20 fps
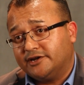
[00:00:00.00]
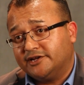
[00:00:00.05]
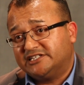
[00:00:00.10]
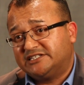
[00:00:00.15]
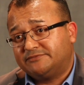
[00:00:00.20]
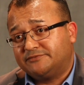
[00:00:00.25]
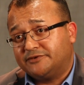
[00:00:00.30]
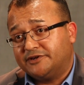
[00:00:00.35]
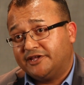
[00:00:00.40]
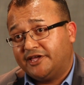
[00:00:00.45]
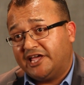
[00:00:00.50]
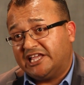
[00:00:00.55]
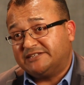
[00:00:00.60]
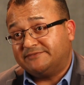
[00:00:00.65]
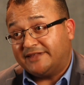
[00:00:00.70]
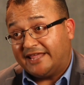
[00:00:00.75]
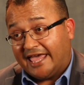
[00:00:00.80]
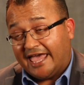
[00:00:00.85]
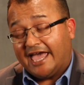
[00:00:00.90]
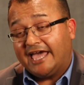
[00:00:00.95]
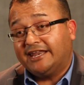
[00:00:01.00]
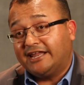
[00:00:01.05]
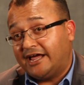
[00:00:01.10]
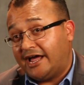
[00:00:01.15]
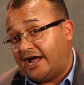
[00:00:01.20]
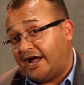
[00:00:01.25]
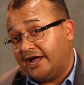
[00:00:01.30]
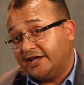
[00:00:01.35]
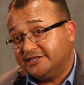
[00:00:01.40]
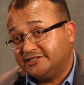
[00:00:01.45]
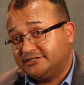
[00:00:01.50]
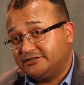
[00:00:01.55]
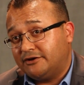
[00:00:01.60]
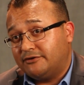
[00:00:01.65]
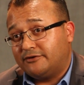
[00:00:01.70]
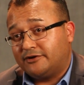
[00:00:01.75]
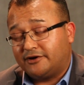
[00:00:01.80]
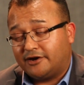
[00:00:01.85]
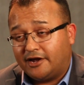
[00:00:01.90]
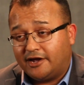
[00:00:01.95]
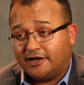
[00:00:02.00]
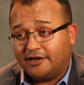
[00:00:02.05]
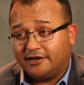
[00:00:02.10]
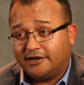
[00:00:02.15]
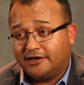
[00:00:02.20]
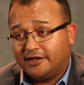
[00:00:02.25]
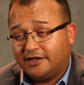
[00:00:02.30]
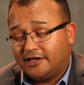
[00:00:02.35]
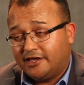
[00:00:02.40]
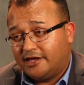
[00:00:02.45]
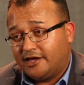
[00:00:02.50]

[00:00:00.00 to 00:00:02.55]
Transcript: customer engagement and a high score on